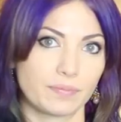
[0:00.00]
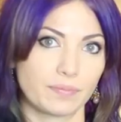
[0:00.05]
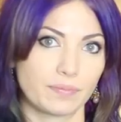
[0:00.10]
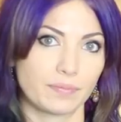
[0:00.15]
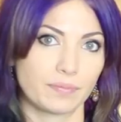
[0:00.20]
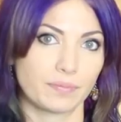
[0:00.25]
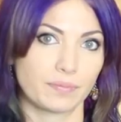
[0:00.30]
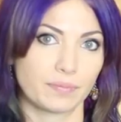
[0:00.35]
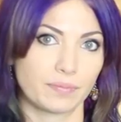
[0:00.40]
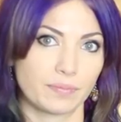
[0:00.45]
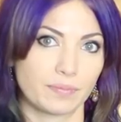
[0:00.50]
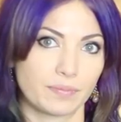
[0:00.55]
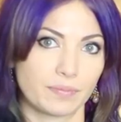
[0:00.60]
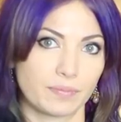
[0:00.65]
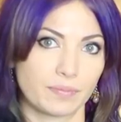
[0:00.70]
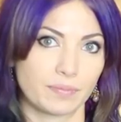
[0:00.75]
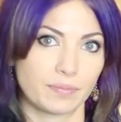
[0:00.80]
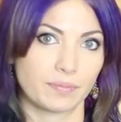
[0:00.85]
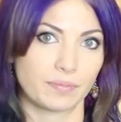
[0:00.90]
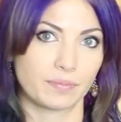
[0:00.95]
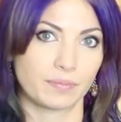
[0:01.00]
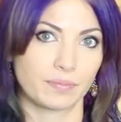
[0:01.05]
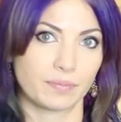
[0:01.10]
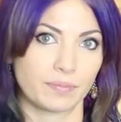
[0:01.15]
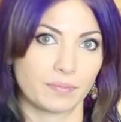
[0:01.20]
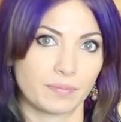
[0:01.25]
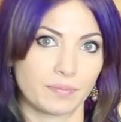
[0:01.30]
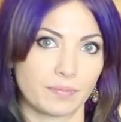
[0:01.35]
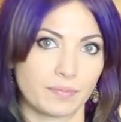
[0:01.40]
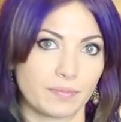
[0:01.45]

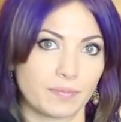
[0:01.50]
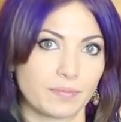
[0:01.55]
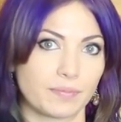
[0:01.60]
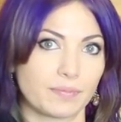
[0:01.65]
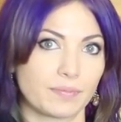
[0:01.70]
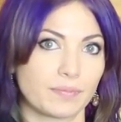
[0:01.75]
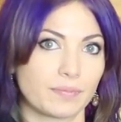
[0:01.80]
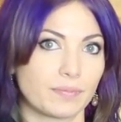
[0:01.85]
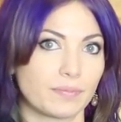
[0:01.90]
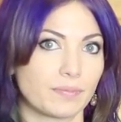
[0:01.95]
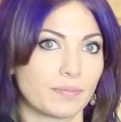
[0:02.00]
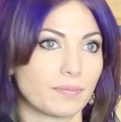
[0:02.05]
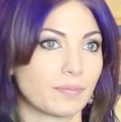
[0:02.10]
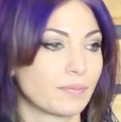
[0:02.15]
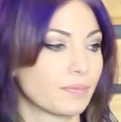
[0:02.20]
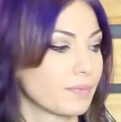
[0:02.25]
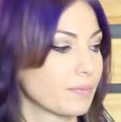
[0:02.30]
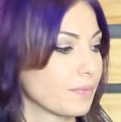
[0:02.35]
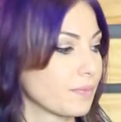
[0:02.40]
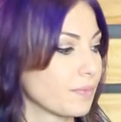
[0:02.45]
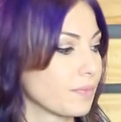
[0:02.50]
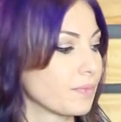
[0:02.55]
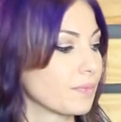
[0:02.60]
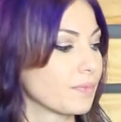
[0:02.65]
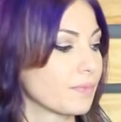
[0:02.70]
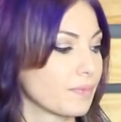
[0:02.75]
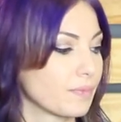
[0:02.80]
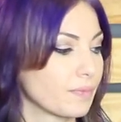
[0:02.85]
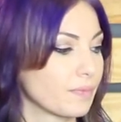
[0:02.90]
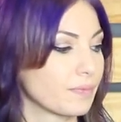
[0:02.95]

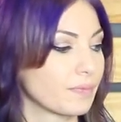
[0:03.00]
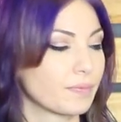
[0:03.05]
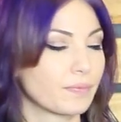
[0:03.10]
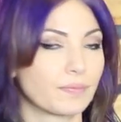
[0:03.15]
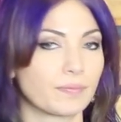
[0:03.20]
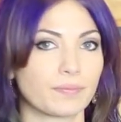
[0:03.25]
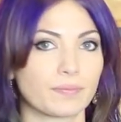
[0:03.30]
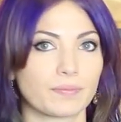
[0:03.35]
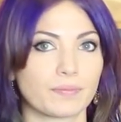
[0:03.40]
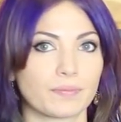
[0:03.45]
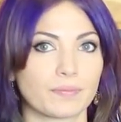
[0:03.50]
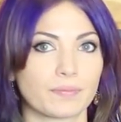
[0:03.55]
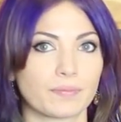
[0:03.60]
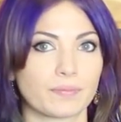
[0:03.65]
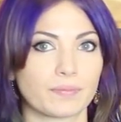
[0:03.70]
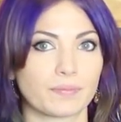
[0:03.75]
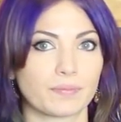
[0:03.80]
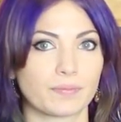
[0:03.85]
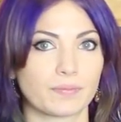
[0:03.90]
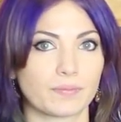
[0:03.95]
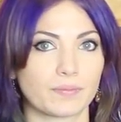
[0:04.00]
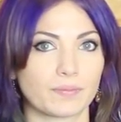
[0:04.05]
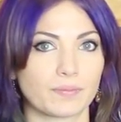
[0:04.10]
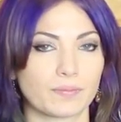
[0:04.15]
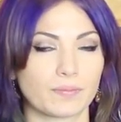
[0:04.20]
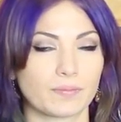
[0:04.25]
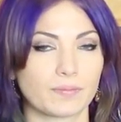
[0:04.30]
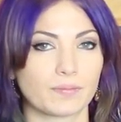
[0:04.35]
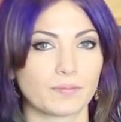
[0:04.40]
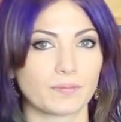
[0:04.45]

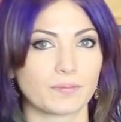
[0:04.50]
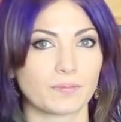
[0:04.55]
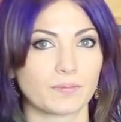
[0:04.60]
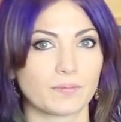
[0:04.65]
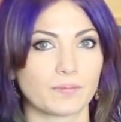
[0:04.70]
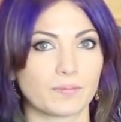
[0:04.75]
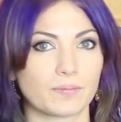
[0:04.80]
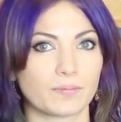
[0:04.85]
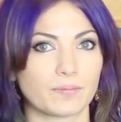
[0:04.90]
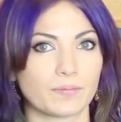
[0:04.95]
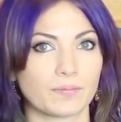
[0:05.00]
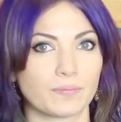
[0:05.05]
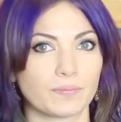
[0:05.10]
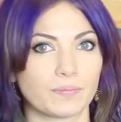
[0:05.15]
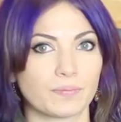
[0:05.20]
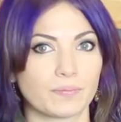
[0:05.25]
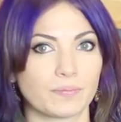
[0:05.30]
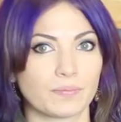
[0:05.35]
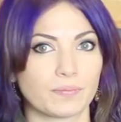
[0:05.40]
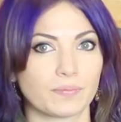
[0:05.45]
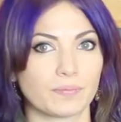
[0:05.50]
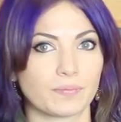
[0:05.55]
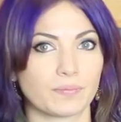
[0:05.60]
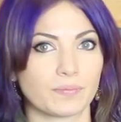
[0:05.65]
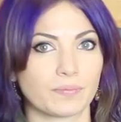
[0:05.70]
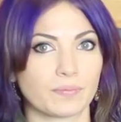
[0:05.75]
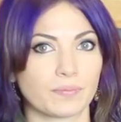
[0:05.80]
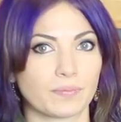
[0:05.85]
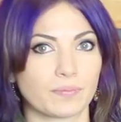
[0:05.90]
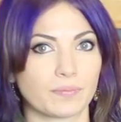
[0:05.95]

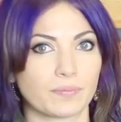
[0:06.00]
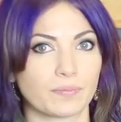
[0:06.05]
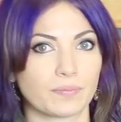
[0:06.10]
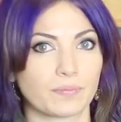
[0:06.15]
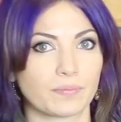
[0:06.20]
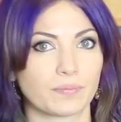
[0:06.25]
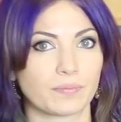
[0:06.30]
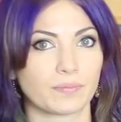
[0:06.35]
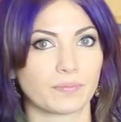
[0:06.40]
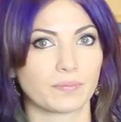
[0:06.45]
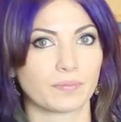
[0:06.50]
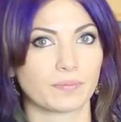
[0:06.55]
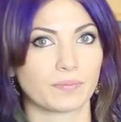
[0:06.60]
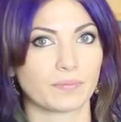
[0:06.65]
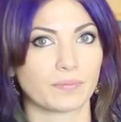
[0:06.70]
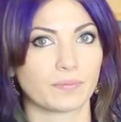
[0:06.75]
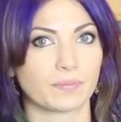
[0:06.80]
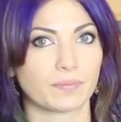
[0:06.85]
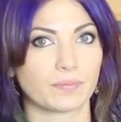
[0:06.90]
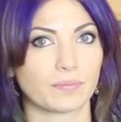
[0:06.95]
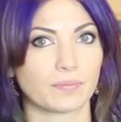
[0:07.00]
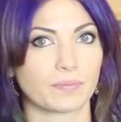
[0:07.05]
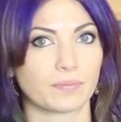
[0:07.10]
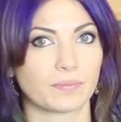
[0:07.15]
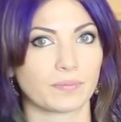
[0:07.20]
The person shown says nothing.